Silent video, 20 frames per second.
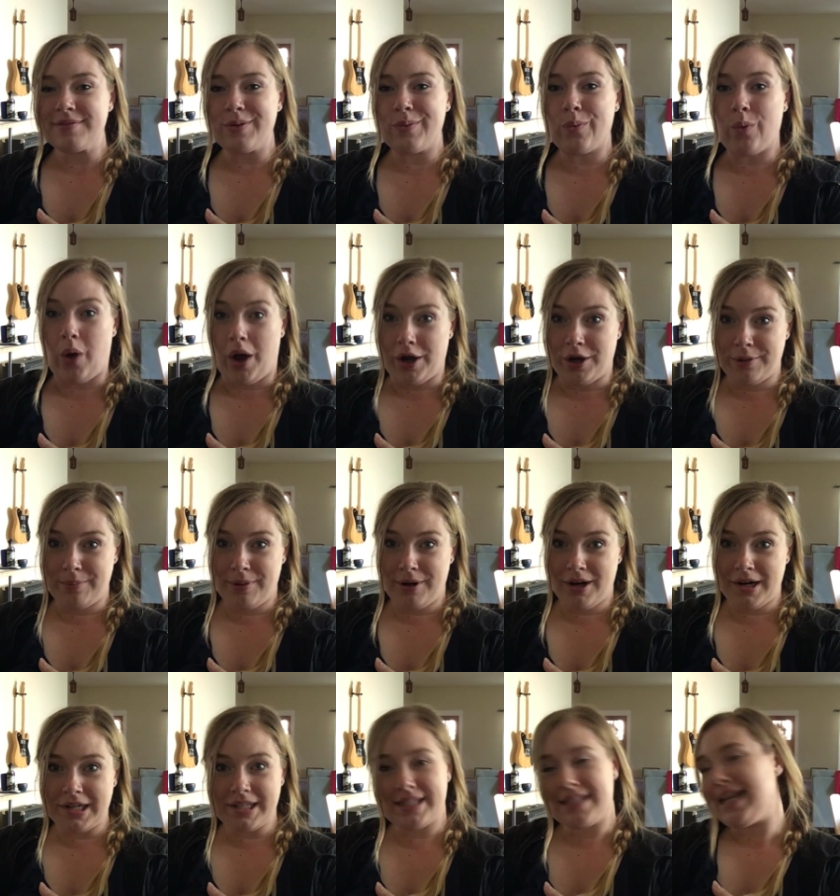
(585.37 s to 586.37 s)
water
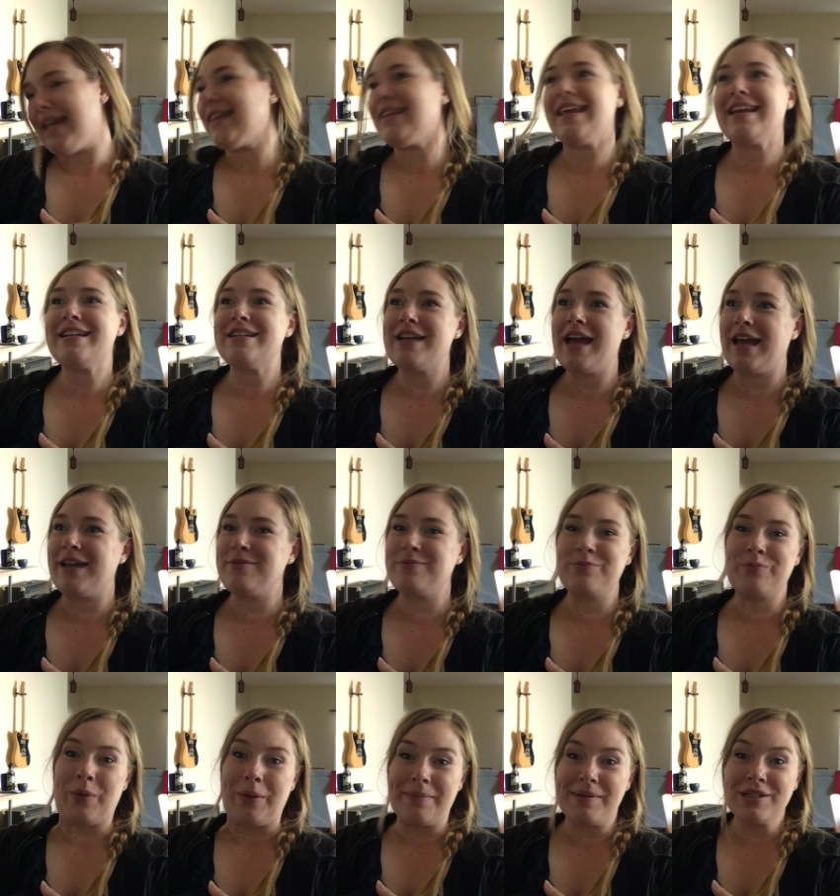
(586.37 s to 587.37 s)
births,
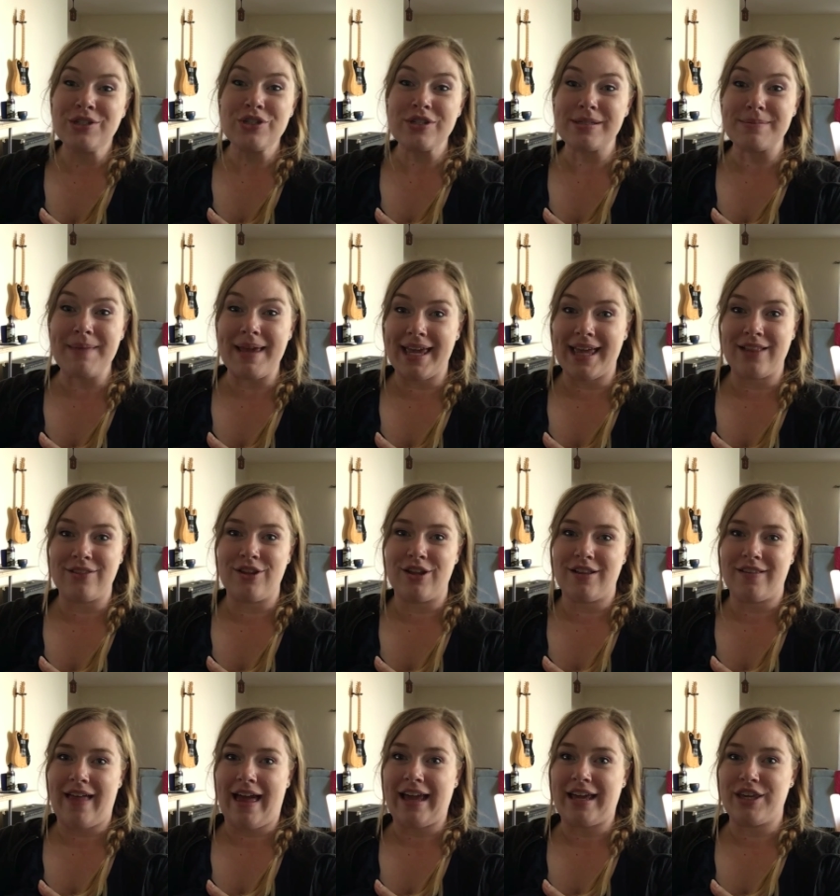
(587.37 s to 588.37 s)
and women just make it
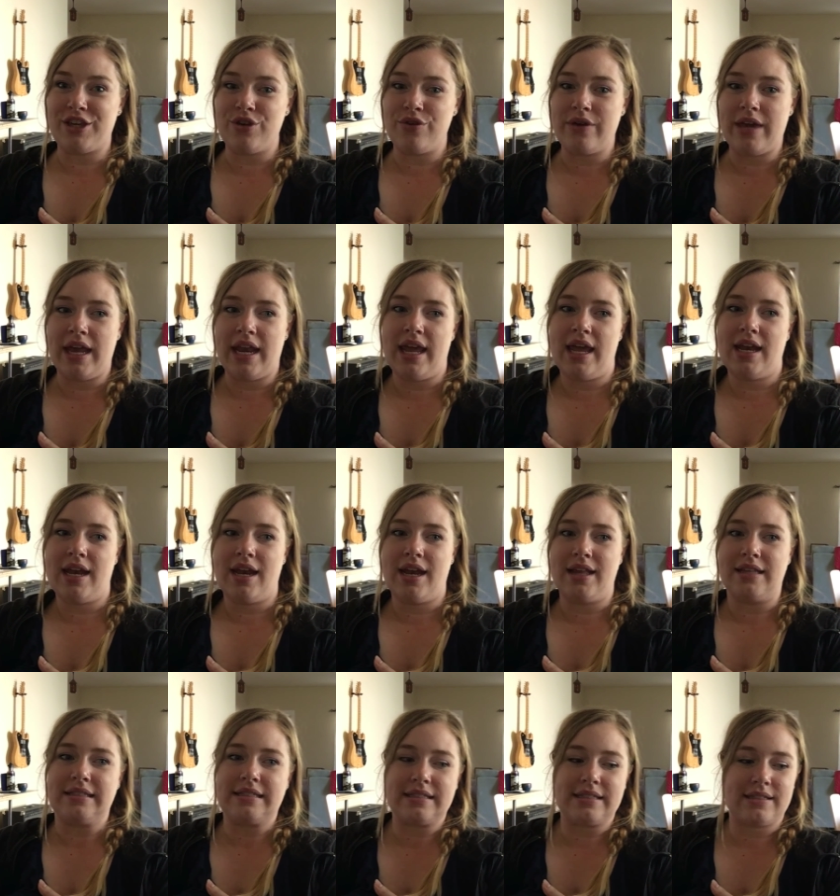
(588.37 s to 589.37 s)
look like you get in and
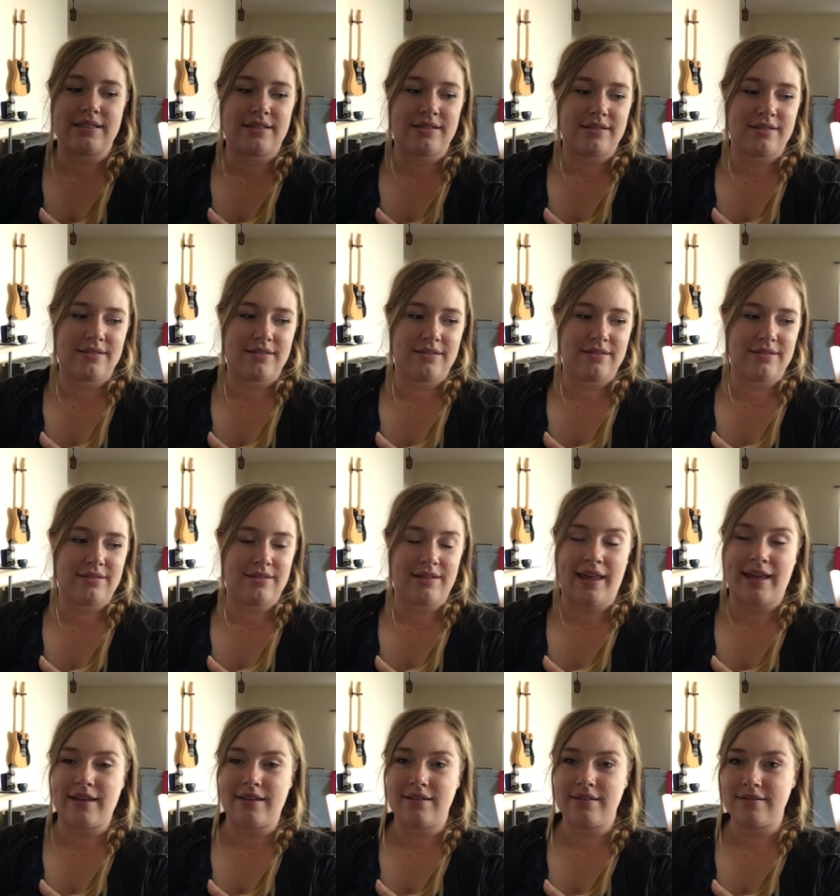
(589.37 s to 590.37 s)
it's
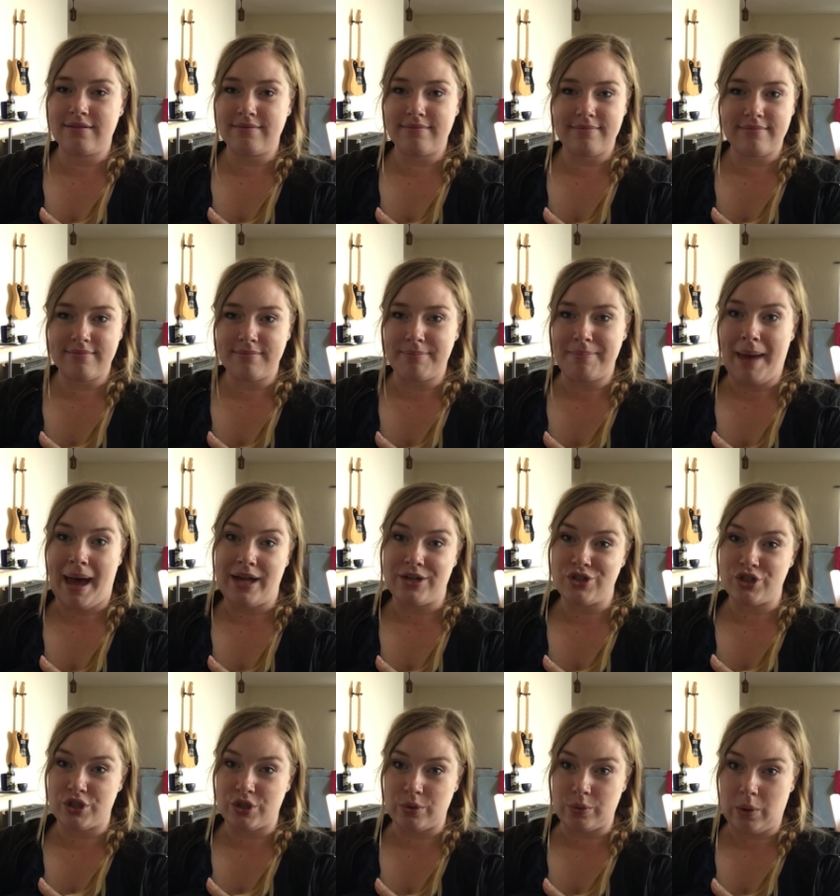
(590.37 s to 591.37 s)
like
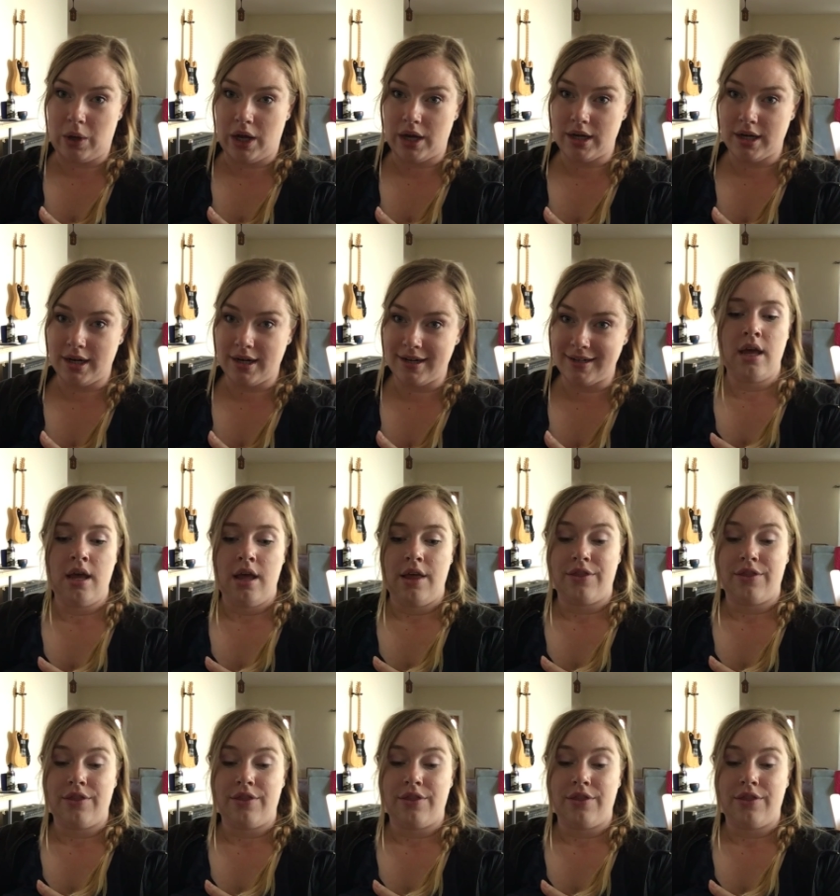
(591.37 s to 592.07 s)
magical water.